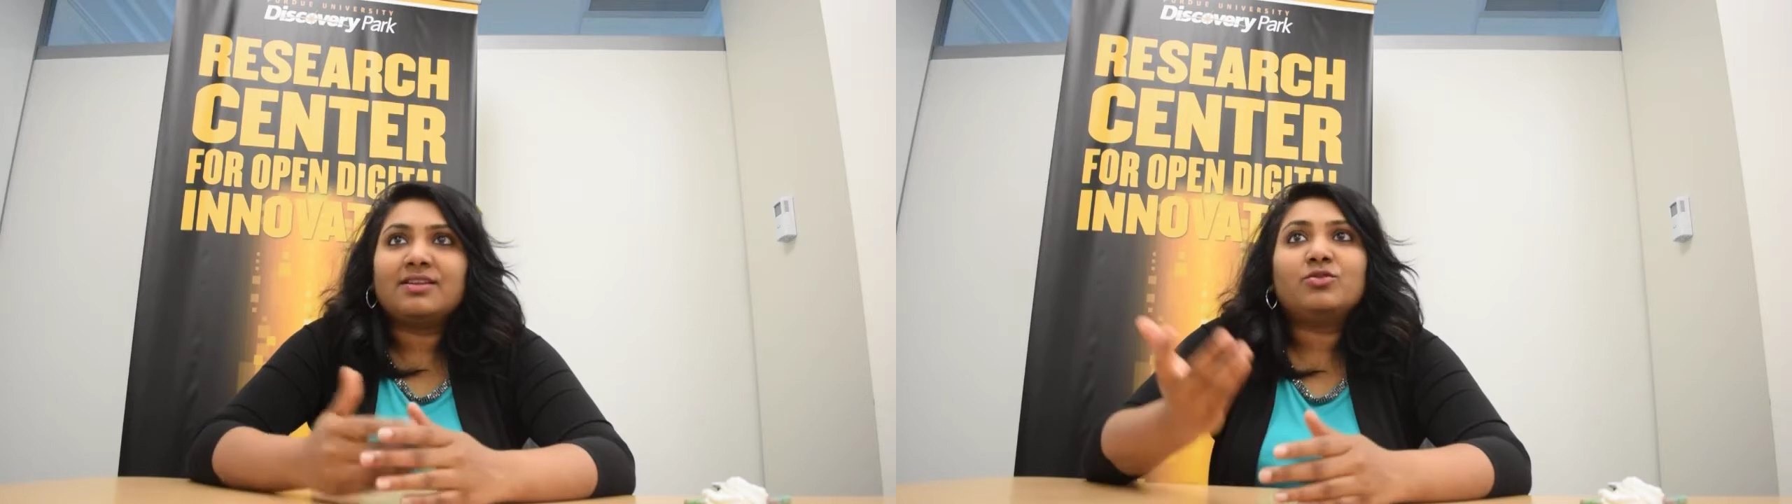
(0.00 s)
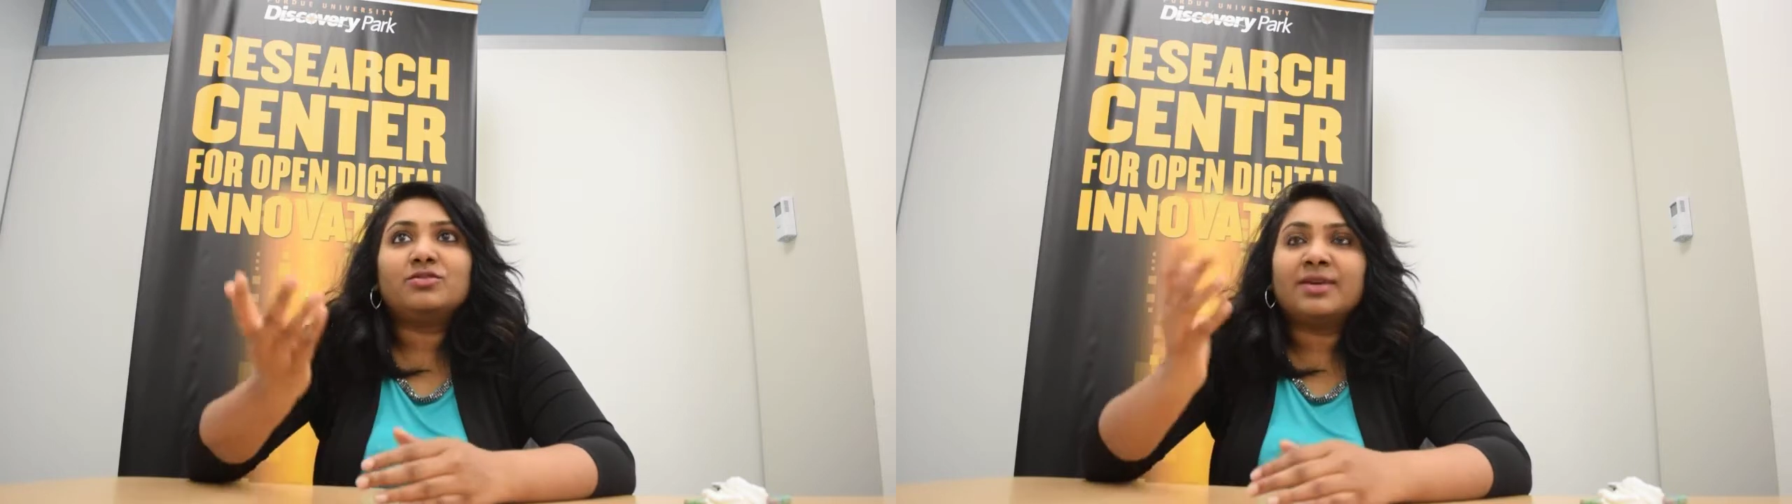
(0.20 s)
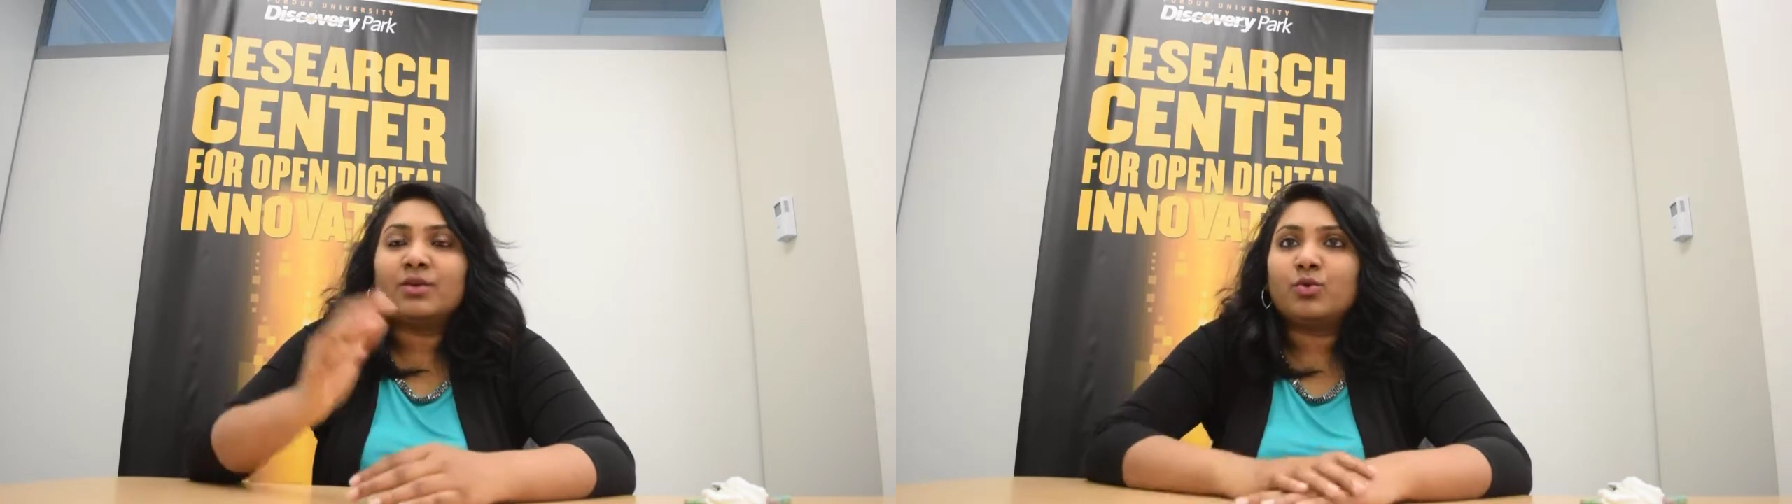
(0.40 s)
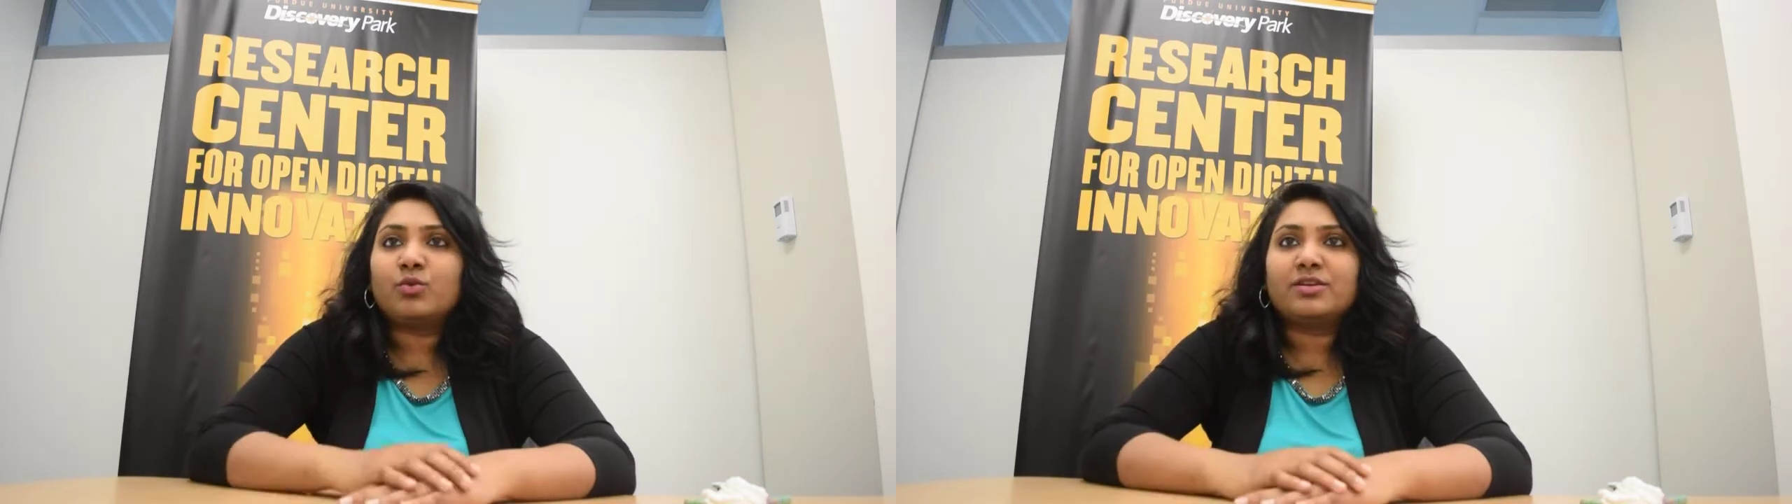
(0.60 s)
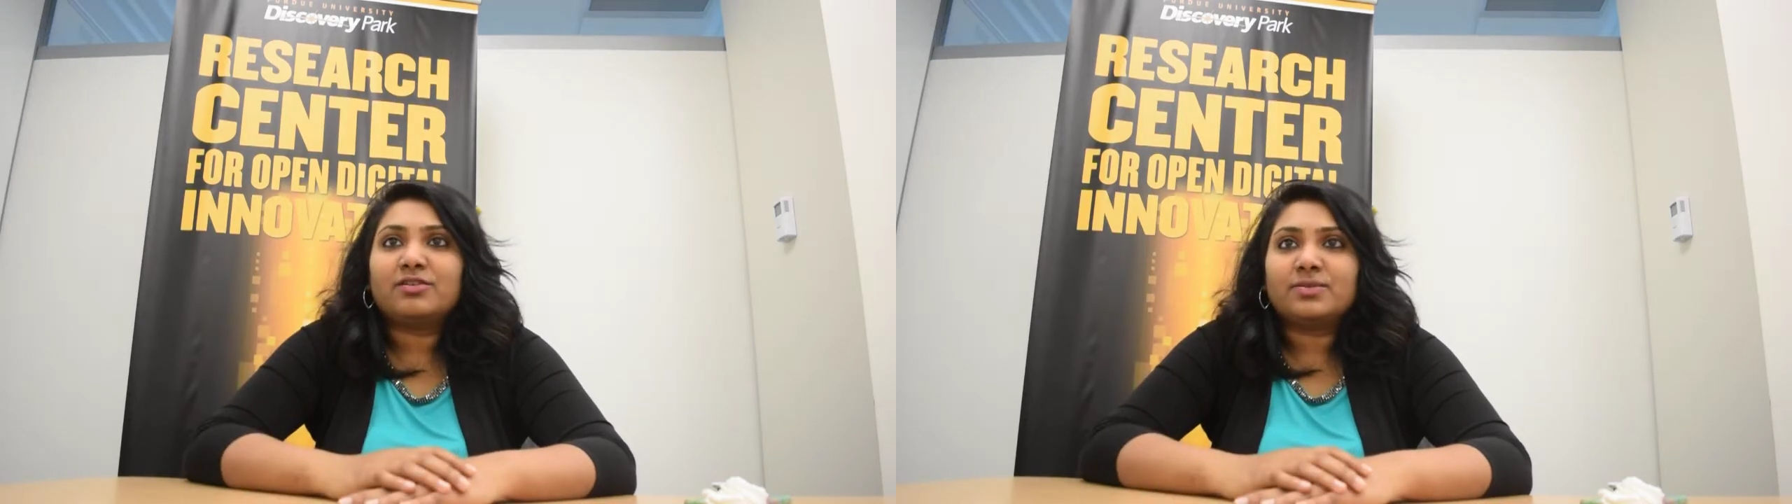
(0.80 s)
Also my
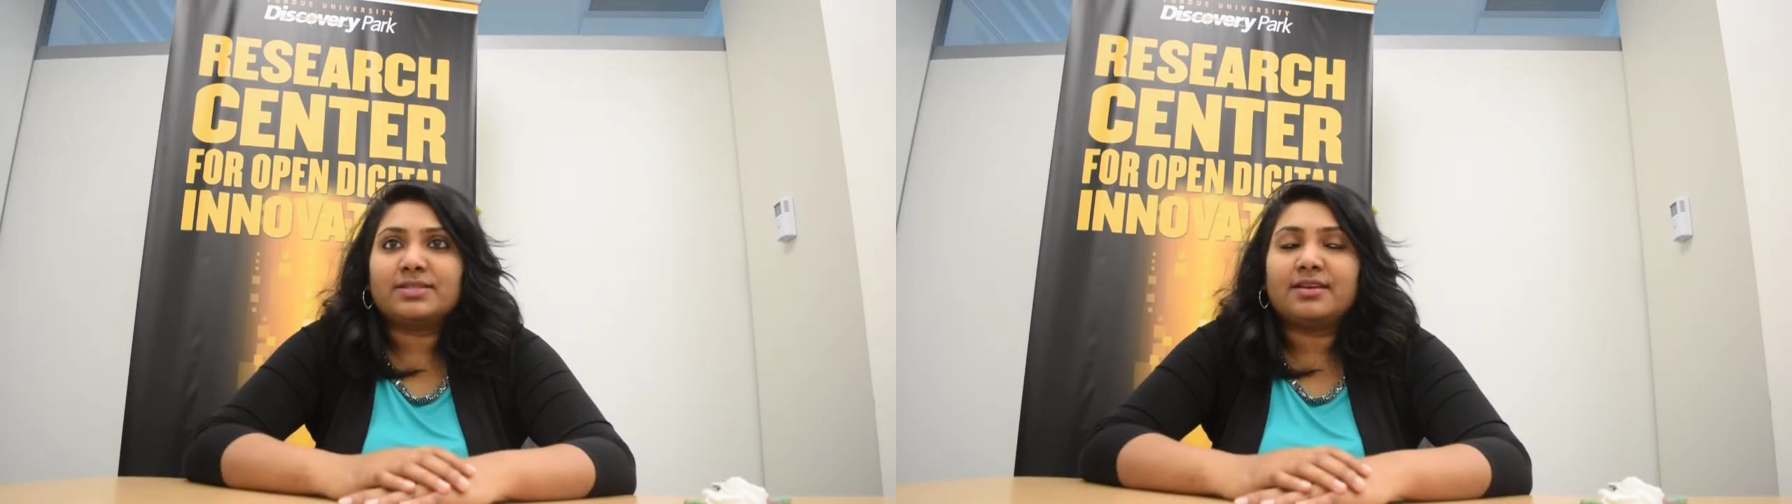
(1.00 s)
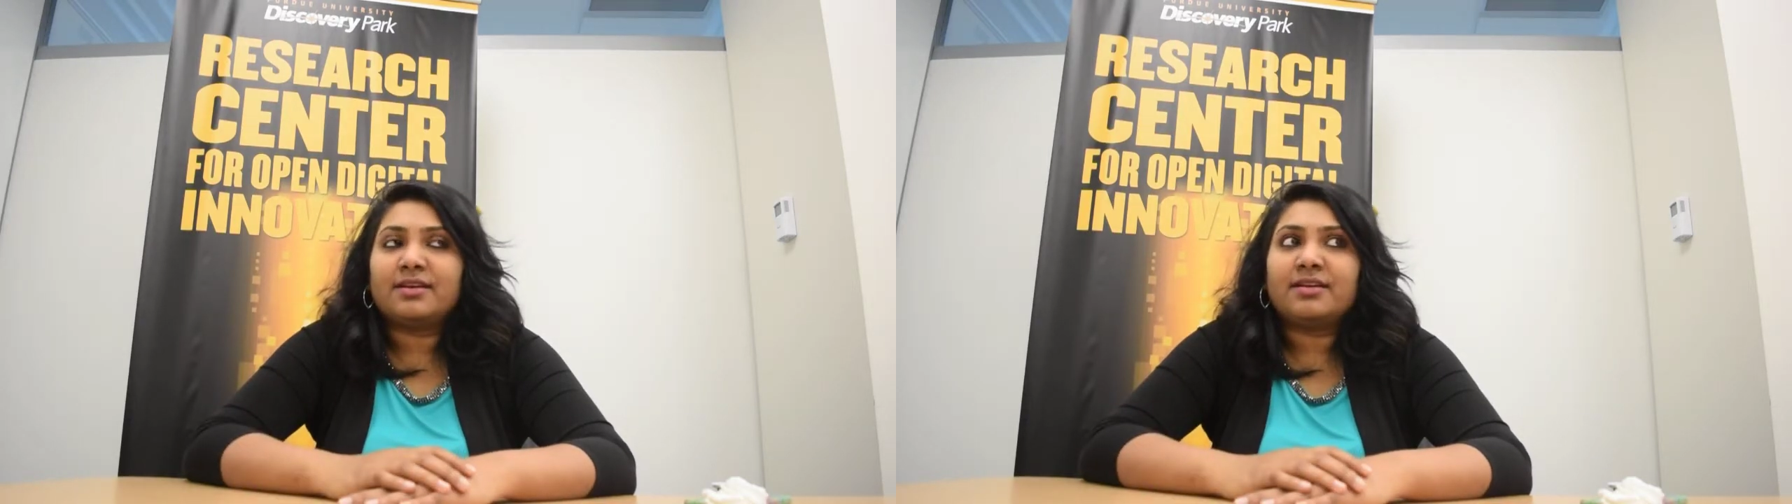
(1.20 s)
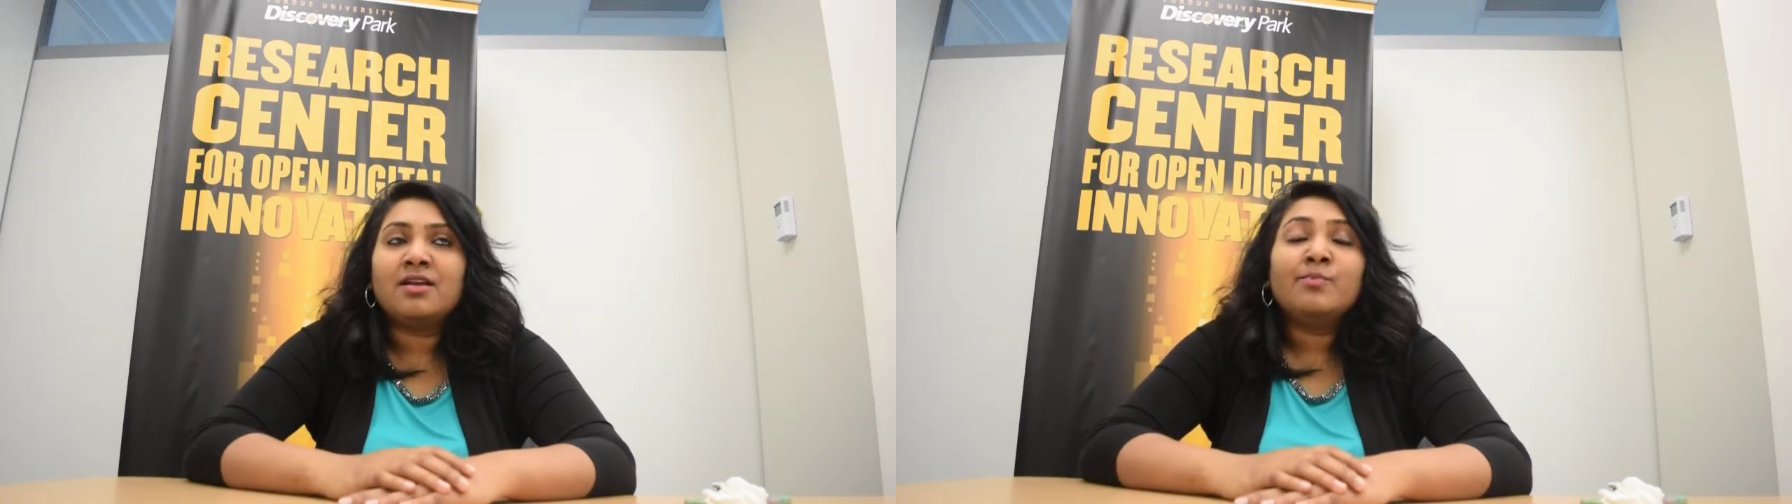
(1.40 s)
coworker was there.